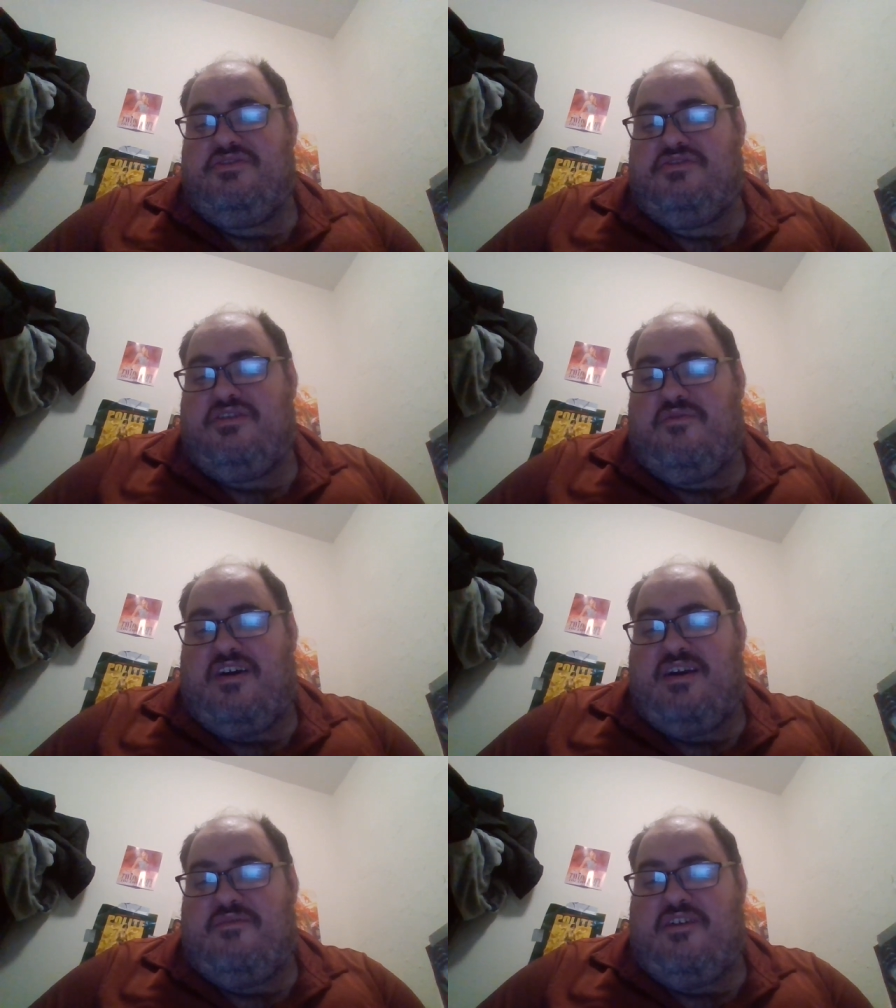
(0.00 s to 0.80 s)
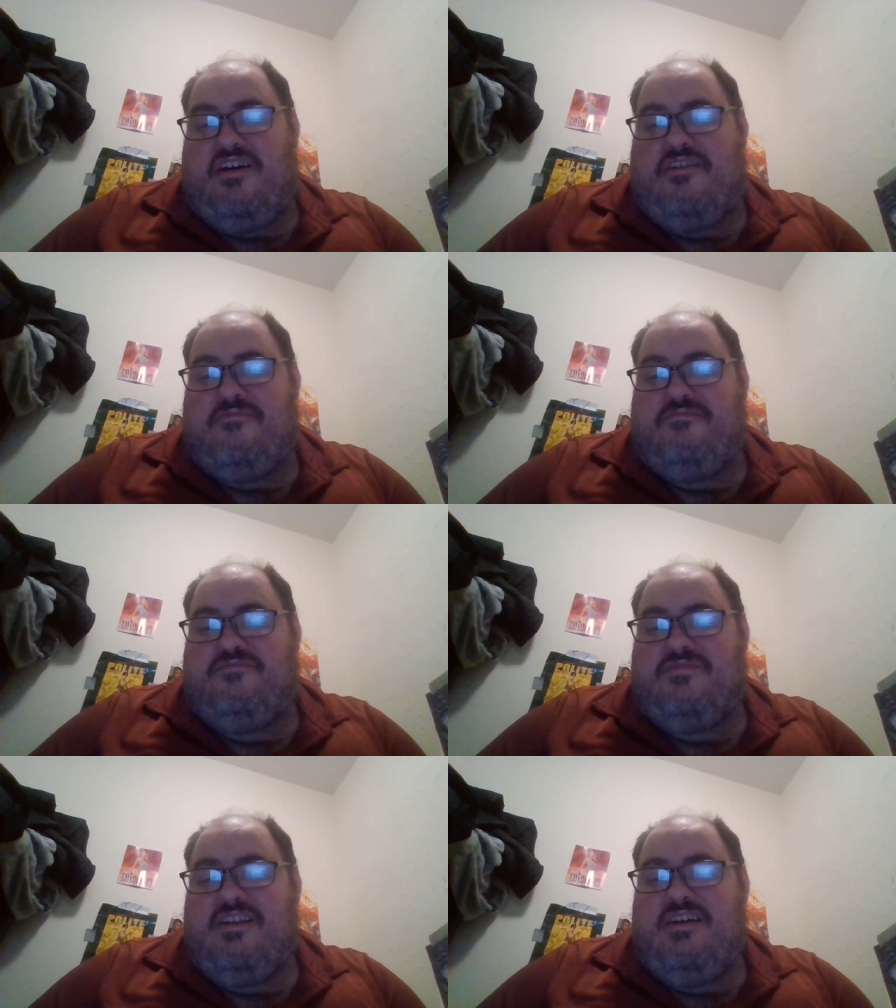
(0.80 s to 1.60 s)
to survive. Um,
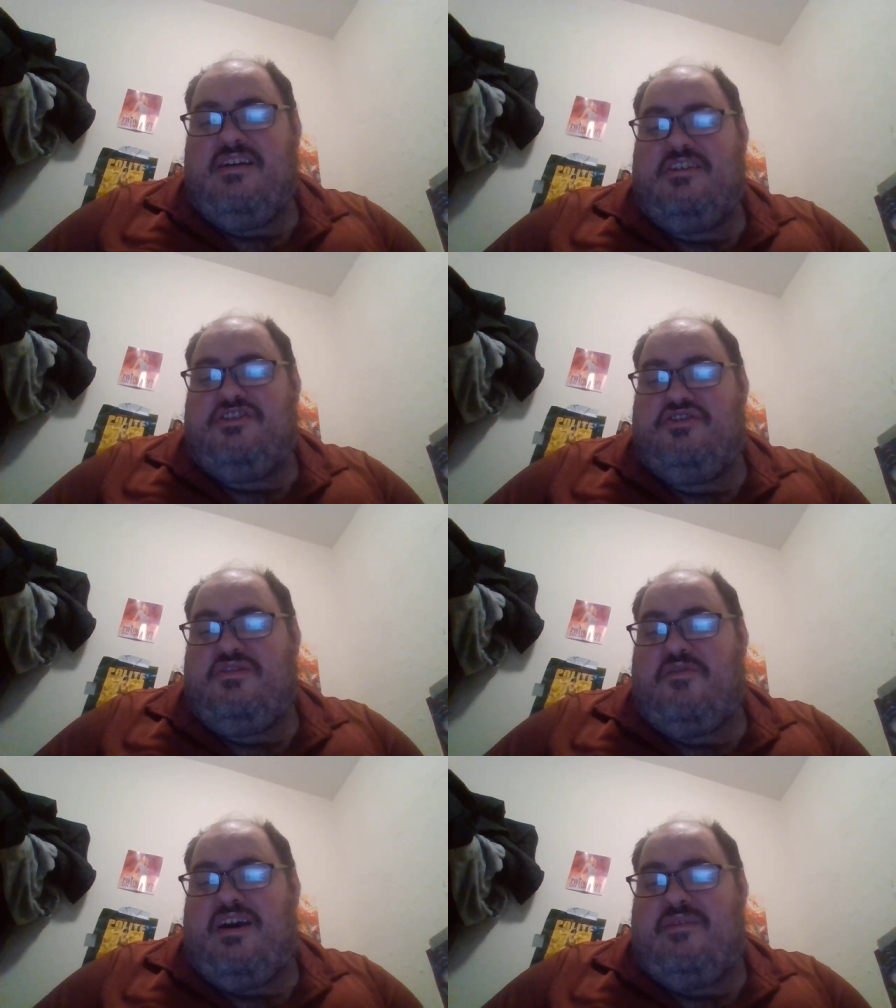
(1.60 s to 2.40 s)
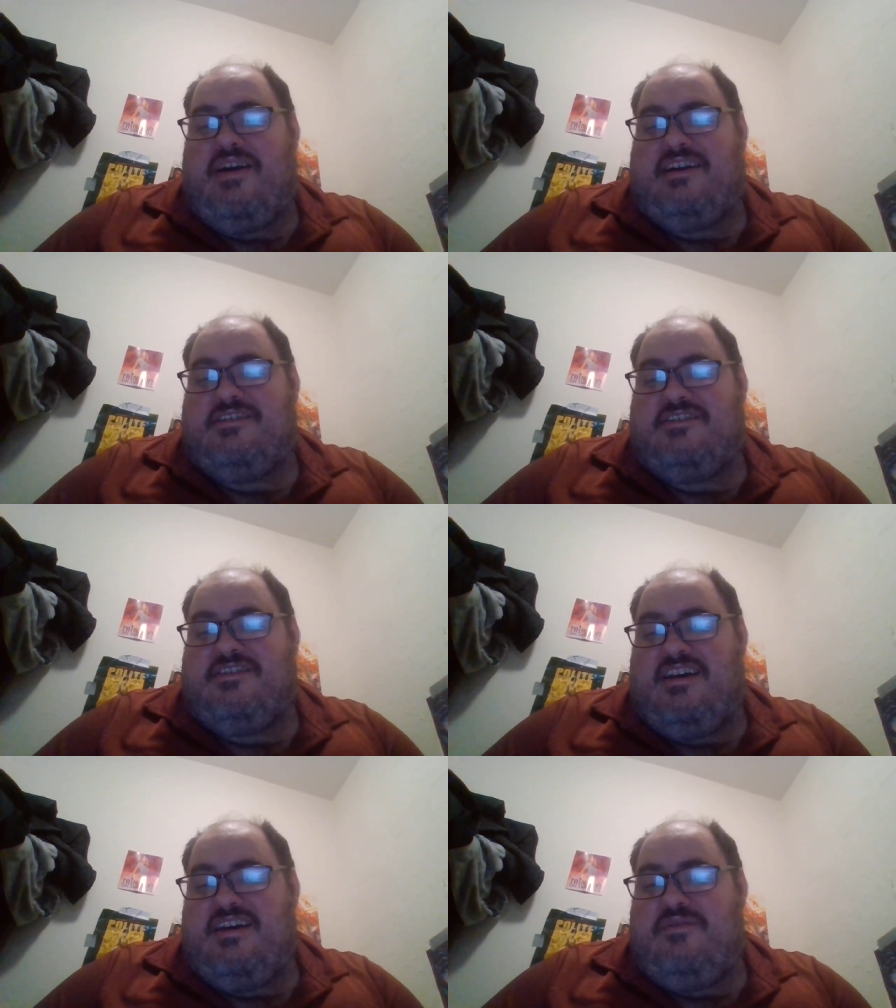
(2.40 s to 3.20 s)
she survived as a
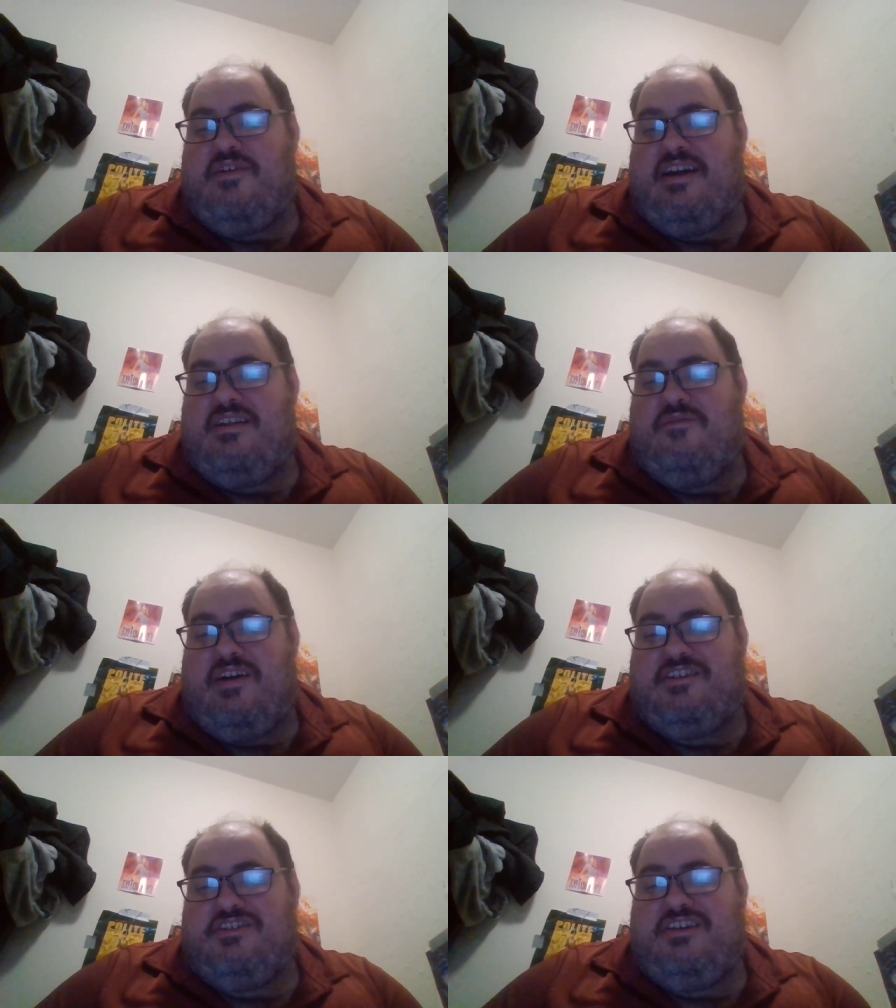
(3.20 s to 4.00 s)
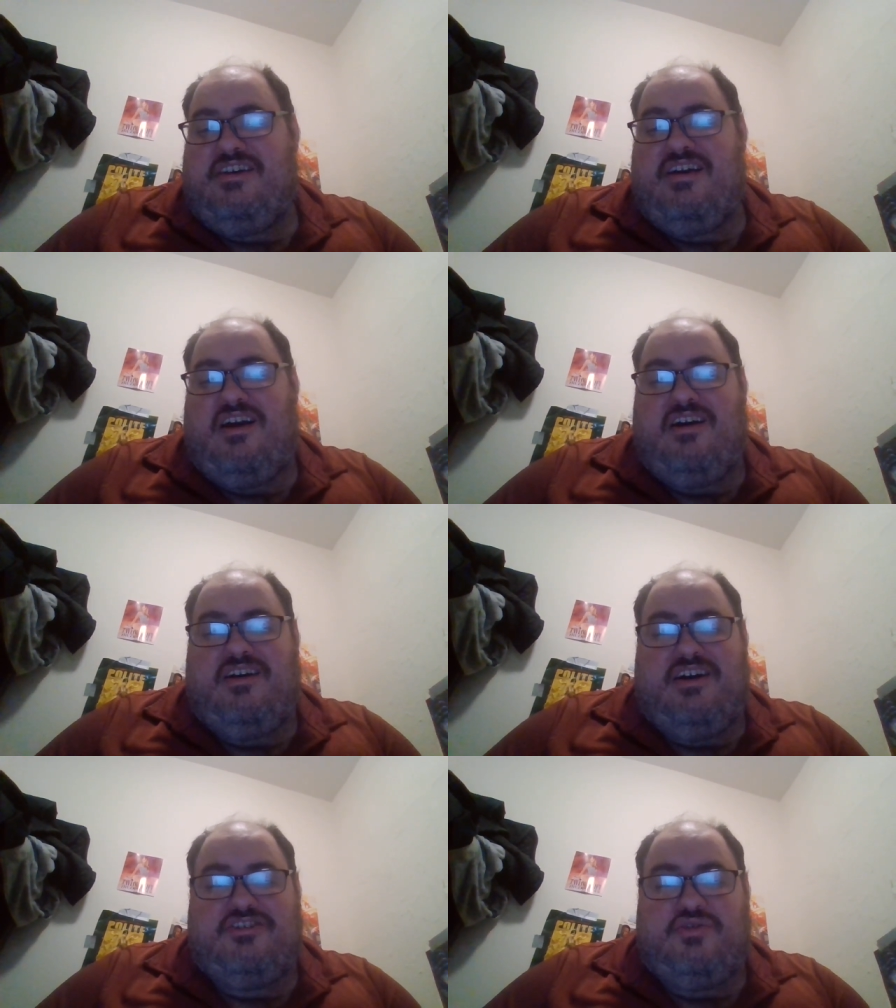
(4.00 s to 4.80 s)
slave and eventually
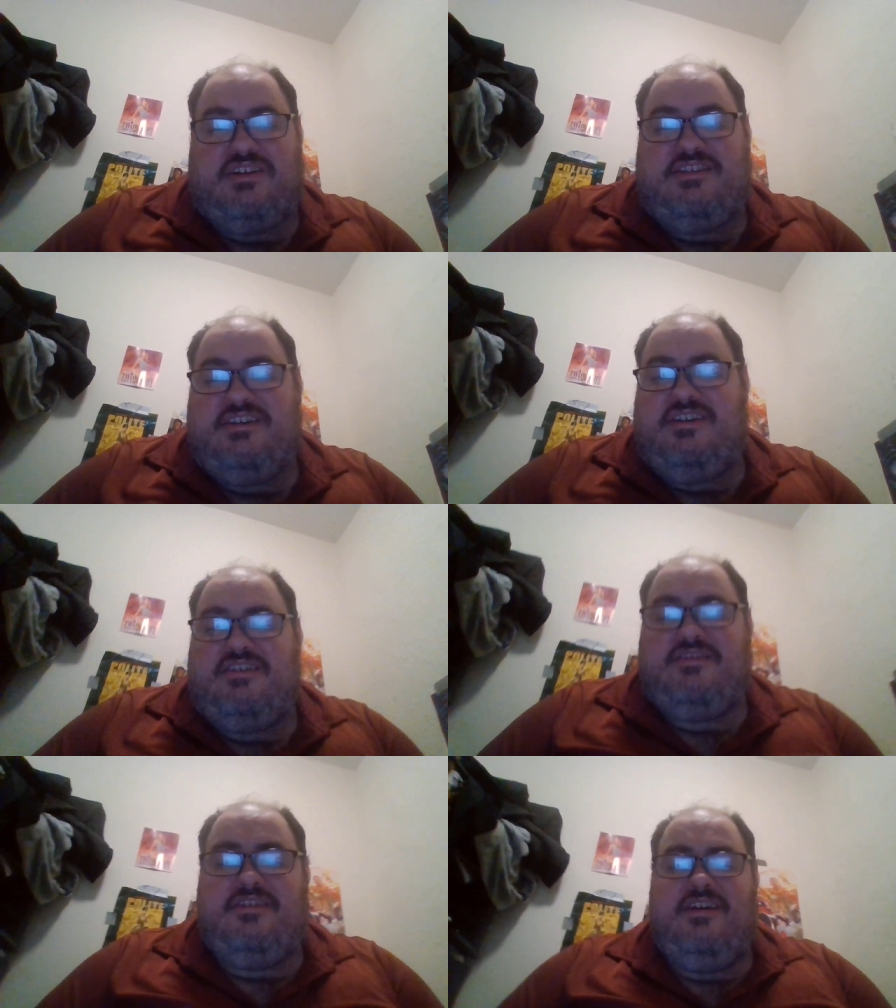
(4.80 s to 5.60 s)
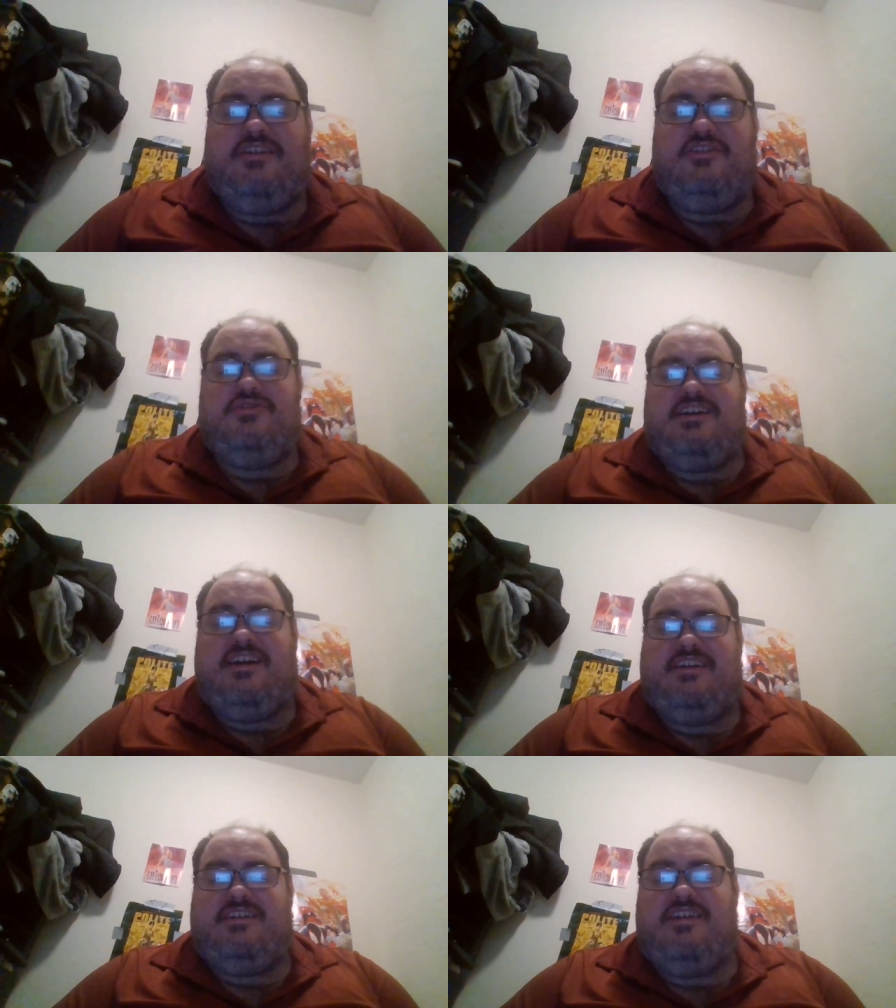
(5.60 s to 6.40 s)
uh, a trusted
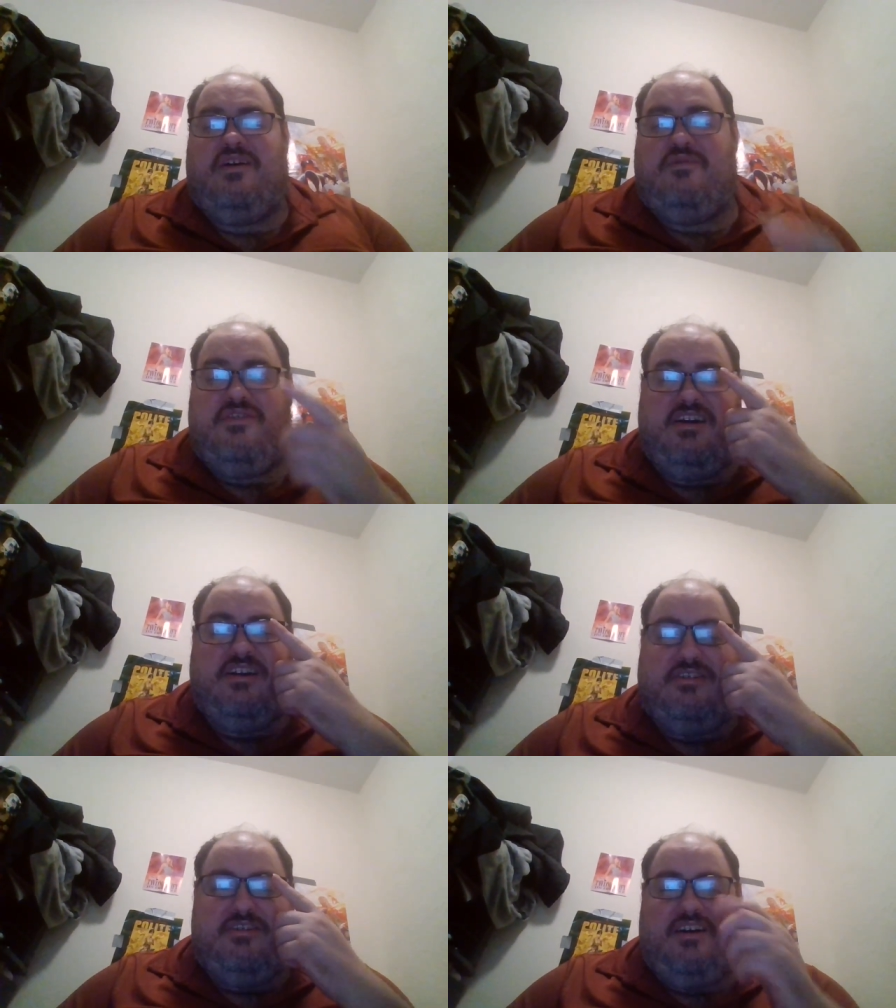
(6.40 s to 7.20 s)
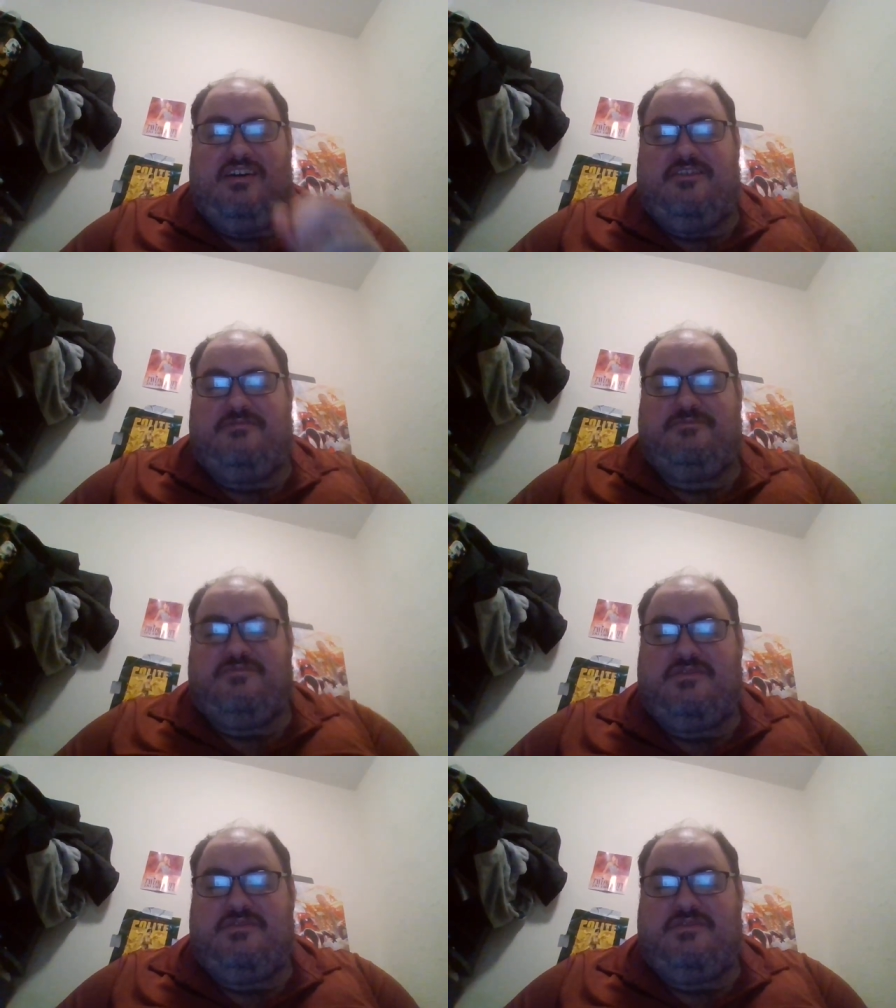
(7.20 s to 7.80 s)
lieutenant of the um